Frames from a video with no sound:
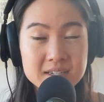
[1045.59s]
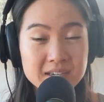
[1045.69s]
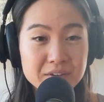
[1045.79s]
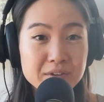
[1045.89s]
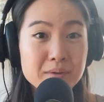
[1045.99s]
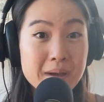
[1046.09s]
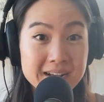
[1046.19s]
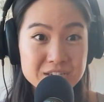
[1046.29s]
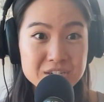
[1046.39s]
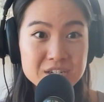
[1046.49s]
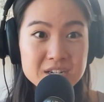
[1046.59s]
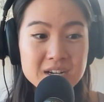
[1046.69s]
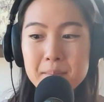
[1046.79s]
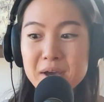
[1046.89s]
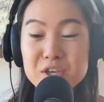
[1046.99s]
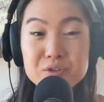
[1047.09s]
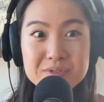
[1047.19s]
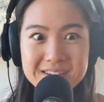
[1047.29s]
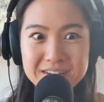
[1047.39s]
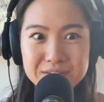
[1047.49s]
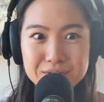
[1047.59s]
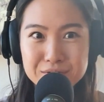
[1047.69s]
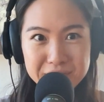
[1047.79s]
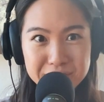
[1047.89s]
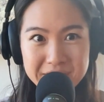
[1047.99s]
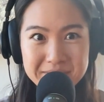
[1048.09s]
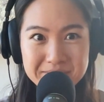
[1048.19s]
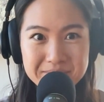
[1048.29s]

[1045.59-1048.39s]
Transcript: to kill their master by using gree.